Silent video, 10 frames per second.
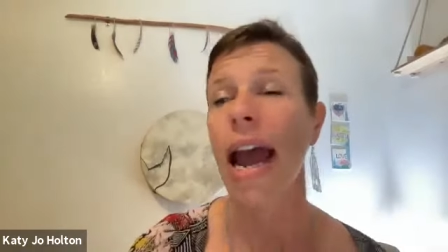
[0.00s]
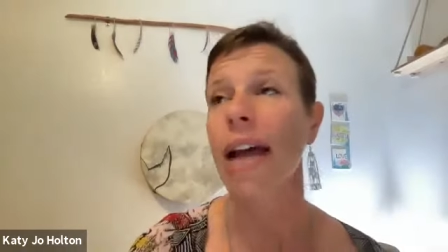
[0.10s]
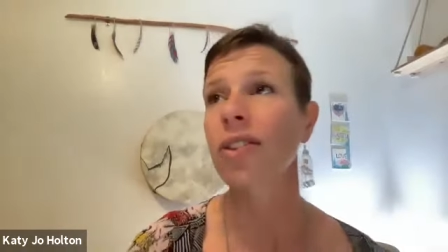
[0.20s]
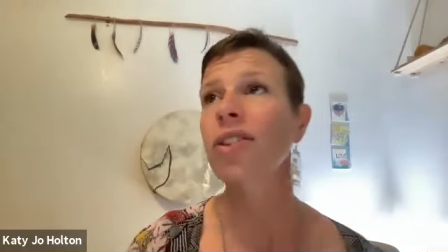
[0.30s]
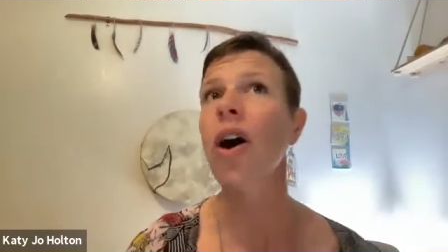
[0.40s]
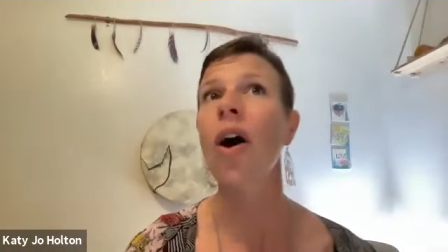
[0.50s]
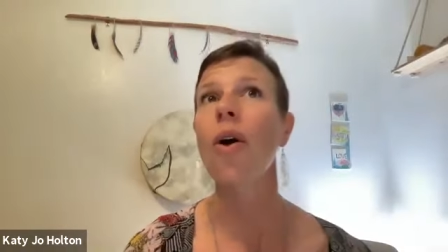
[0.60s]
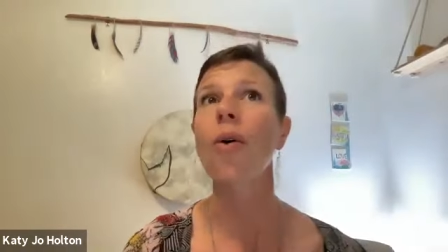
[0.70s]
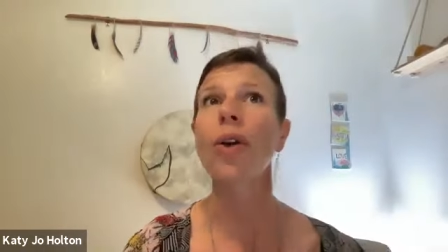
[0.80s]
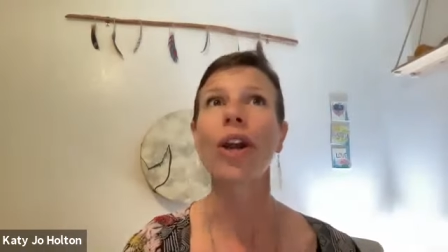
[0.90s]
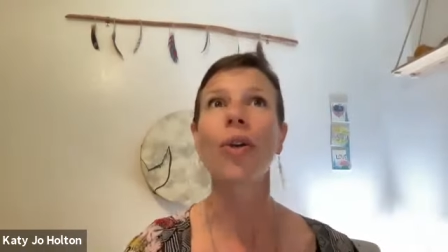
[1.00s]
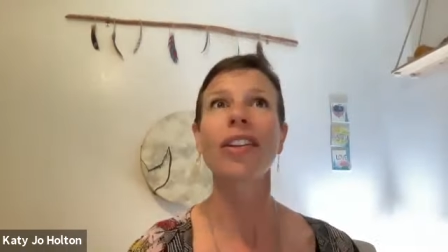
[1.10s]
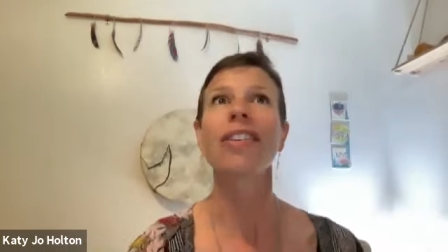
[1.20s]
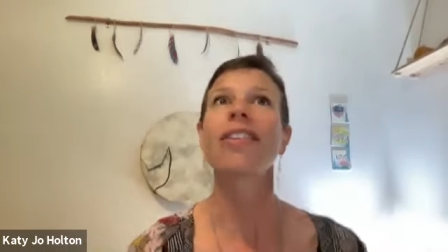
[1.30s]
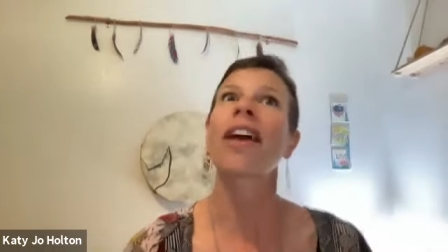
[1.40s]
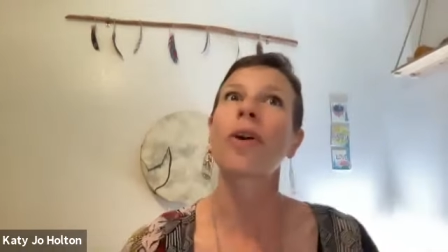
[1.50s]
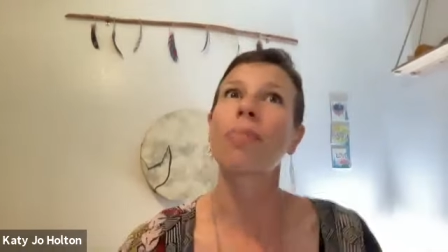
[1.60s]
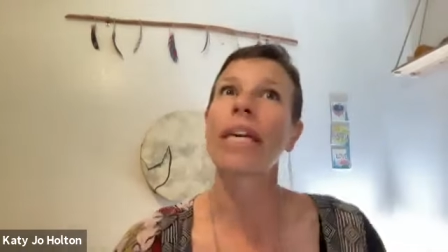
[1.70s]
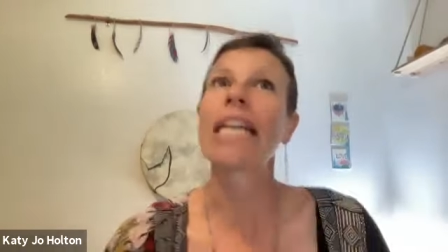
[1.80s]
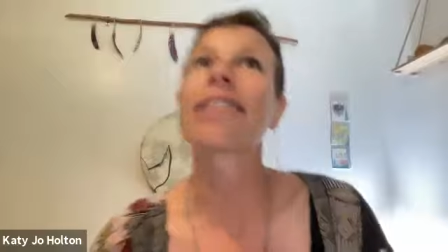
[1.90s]
And so, you know, this is another
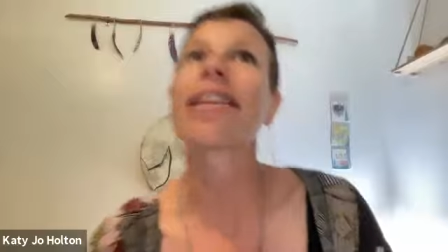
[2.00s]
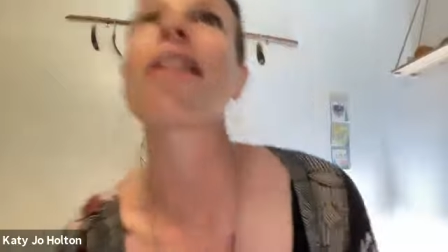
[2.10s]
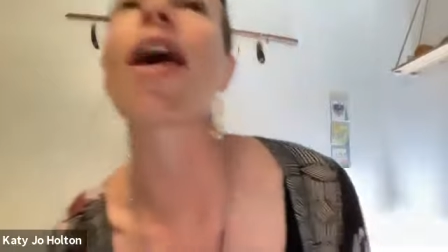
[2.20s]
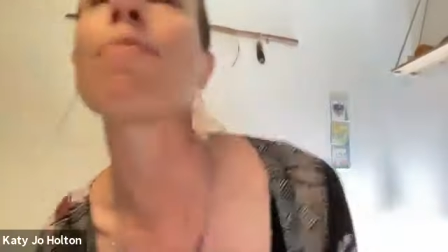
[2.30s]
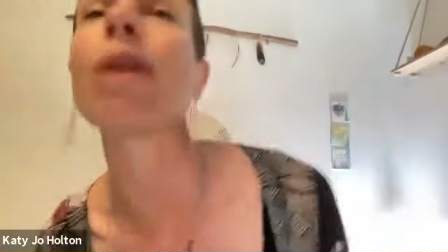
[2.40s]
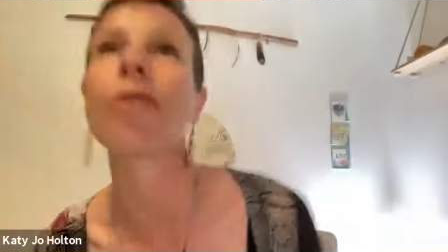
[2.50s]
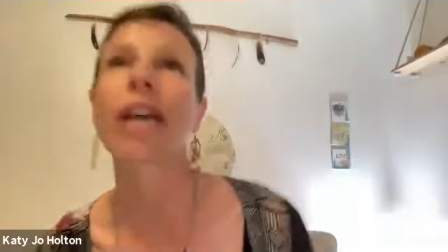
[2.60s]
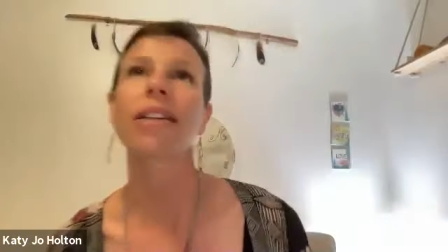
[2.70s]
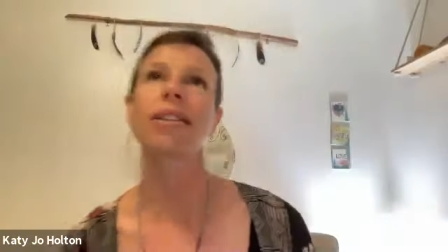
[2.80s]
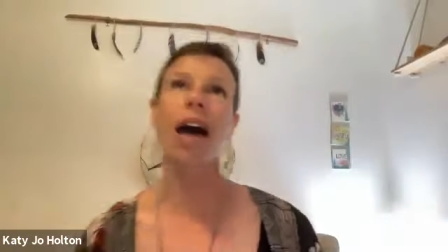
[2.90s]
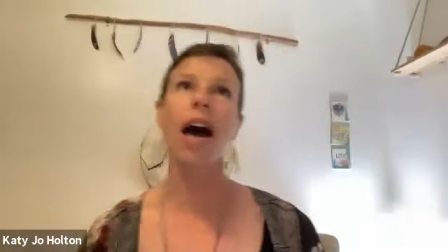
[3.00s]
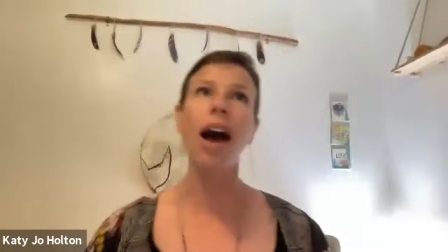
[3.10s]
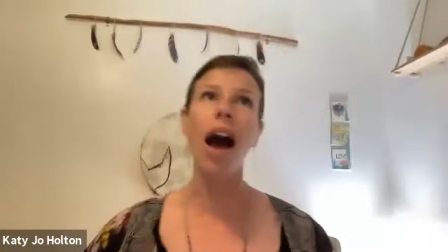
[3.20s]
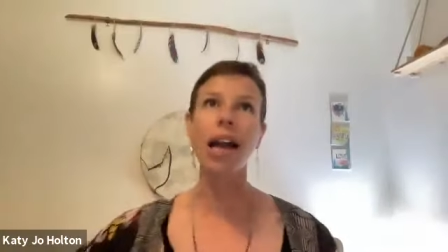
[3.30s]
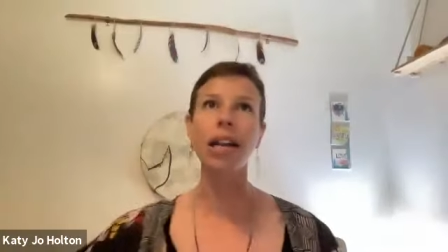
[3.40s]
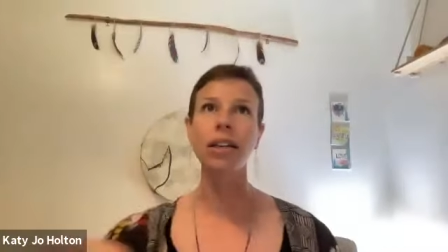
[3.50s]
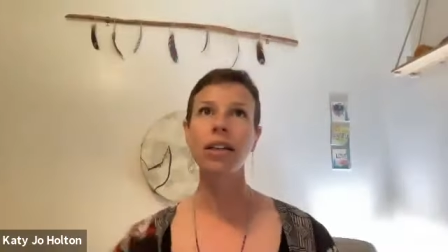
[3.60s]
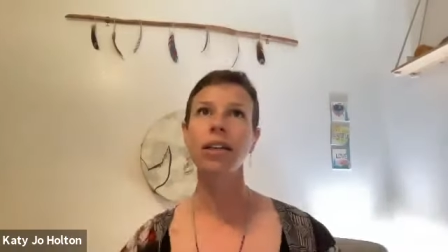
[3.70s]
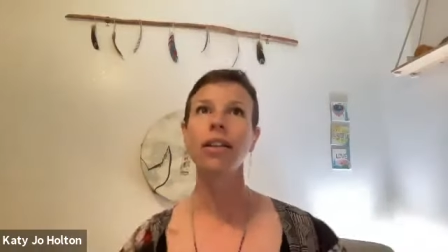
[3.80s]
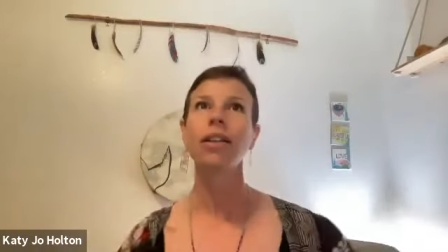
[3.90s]
piece that a lot of people get stuck on